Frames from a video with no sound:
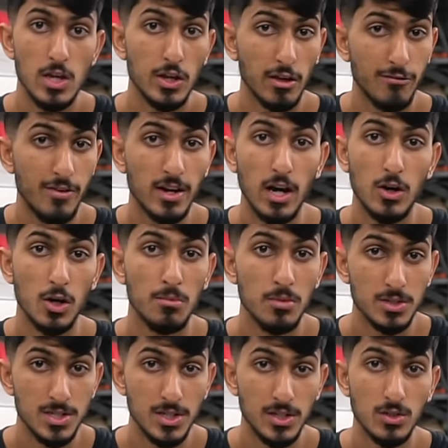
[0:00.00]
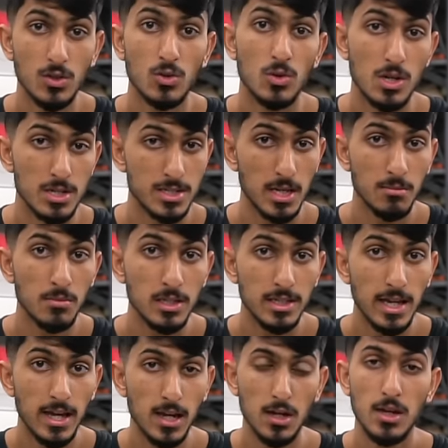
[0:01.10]
you can figure out your material or assembly
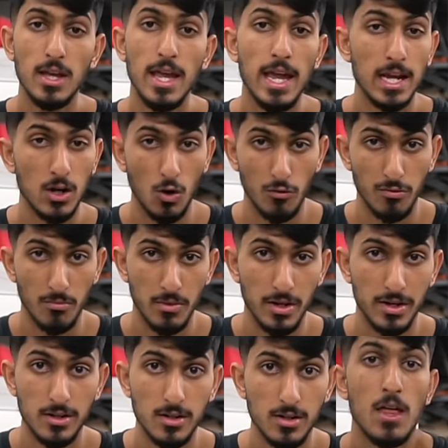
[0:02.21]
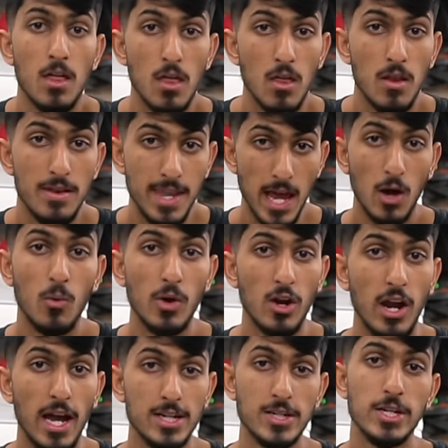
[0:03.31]
data and go from there. Now we
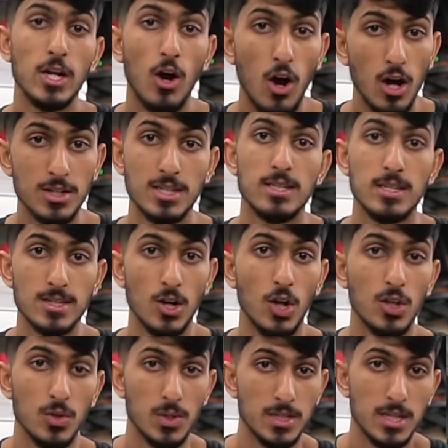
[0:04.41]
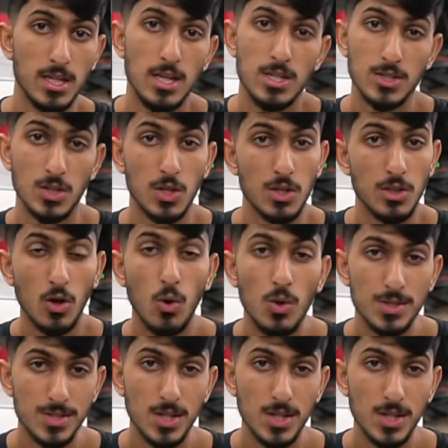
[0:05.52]
are actually onto the solenoids. So the whole